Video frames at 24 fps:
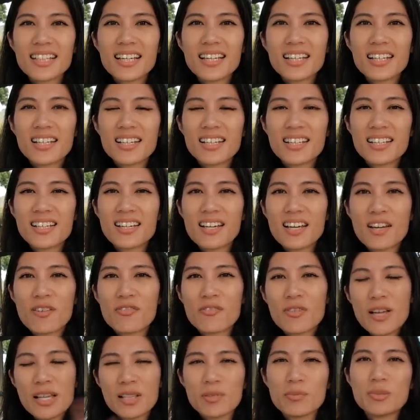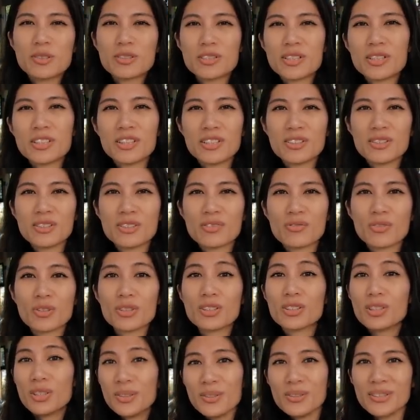are available to use
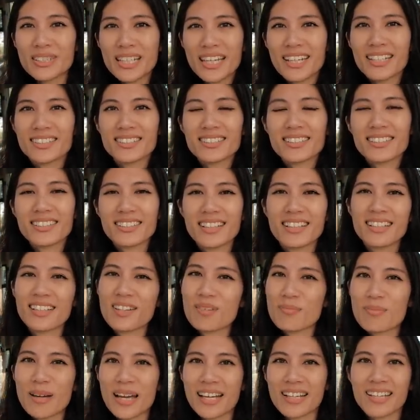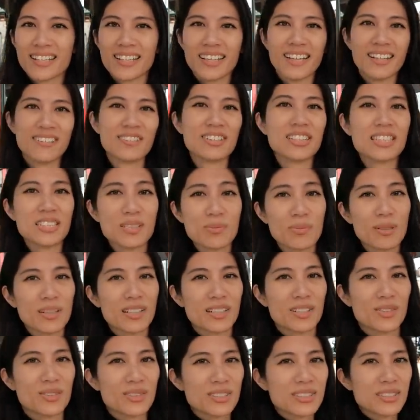for 2 days, so you can go back again, which is
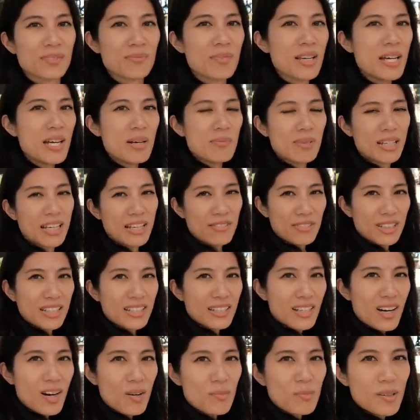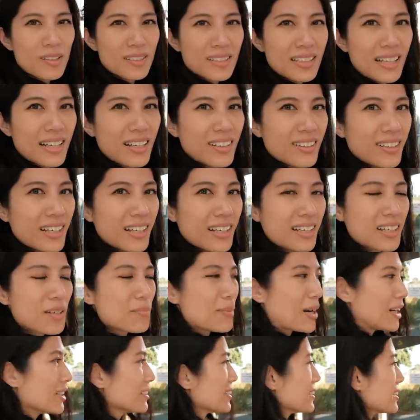pretty awesome. But yeah, we're gonna hop on now, and
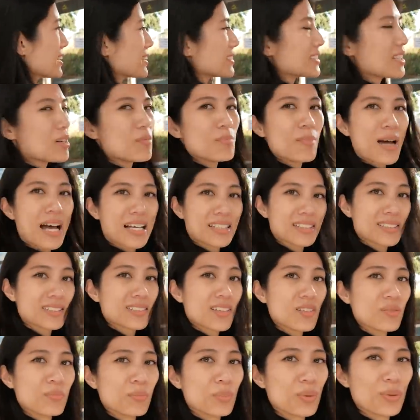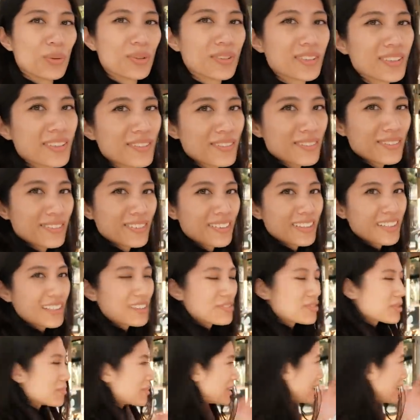apparently they sell masks on board, so we'll get it from